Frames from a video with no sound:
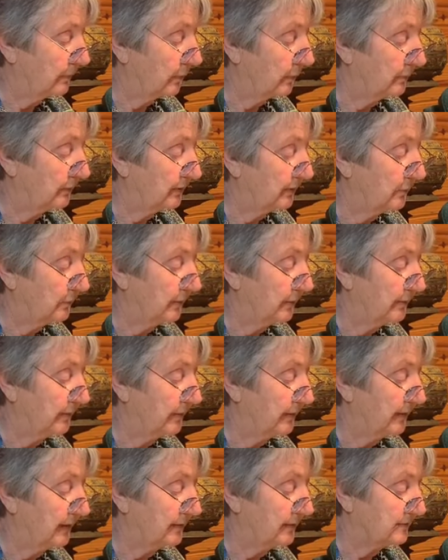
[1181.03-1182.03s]
only
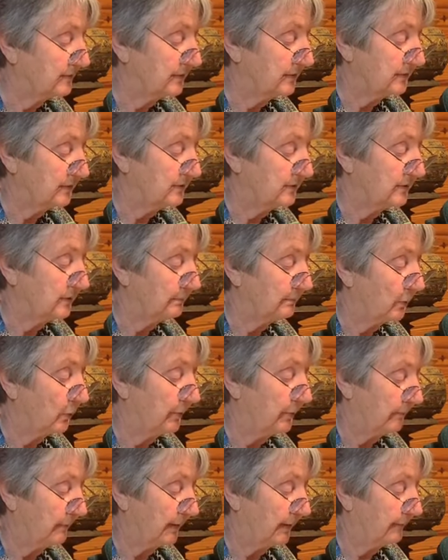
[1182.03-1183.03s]
weariness and
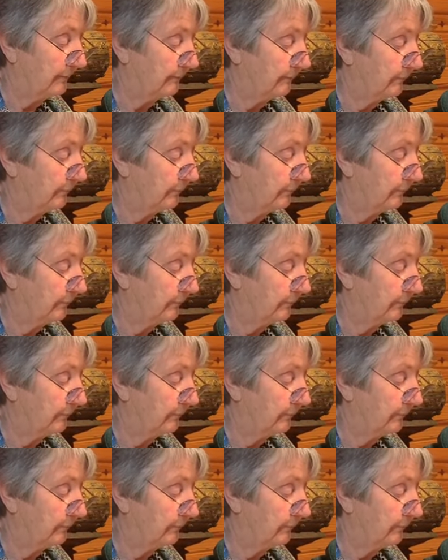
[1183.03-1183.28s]
disappointment.